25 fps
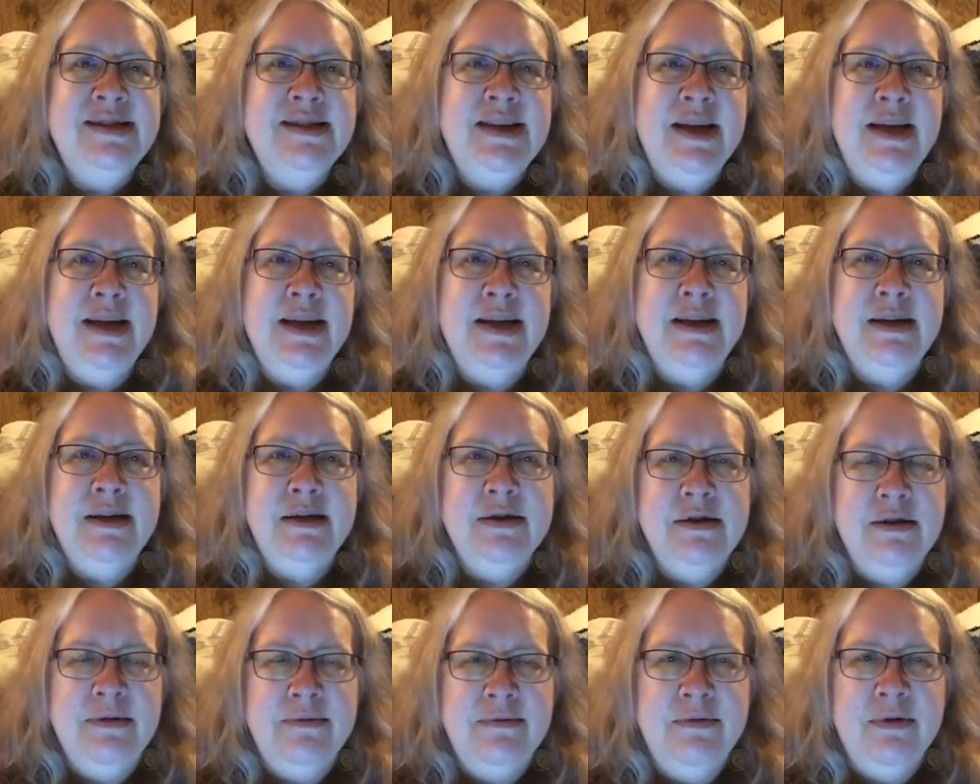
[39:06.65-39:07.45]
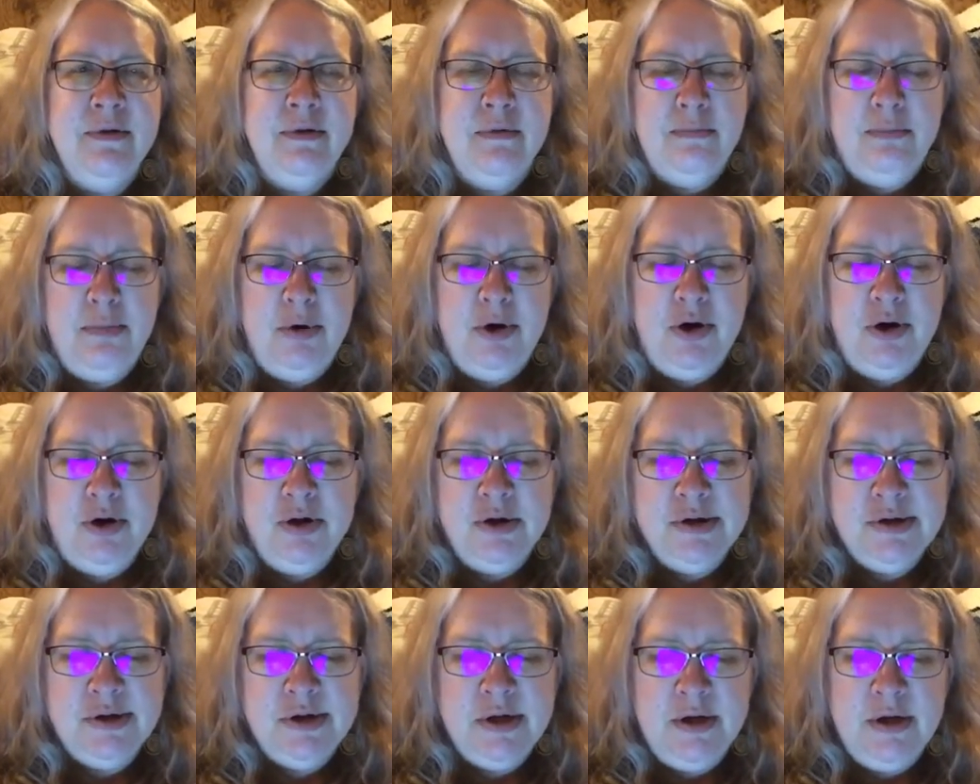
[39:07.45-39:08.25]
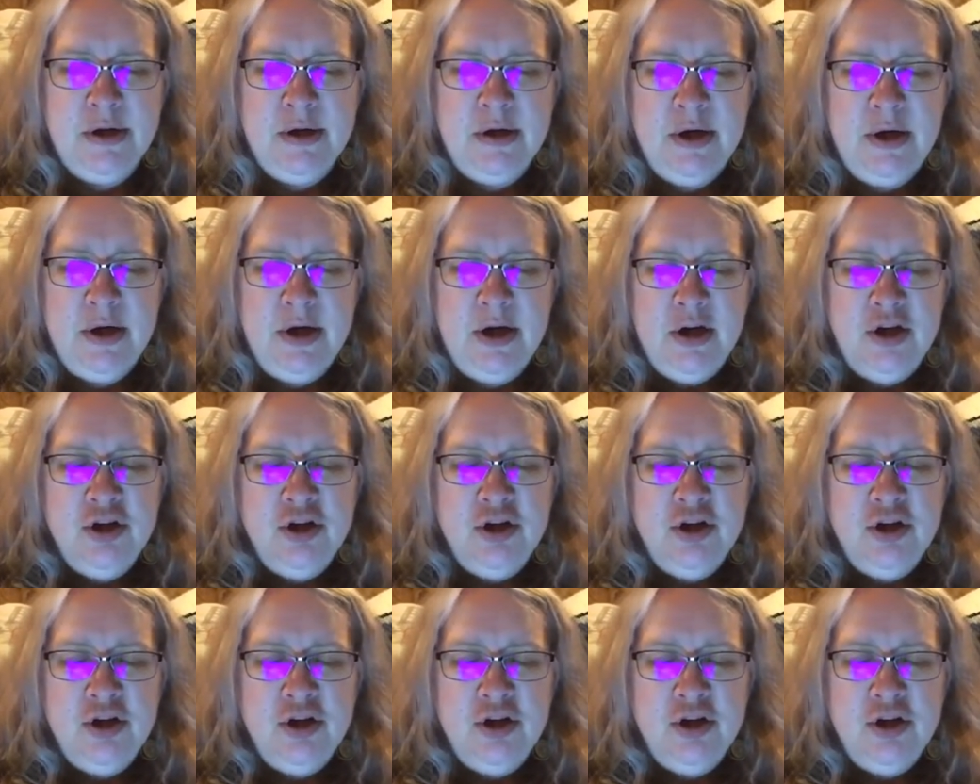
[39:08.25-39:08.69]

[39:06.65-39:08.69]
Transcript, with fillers: traveled somewhere differently,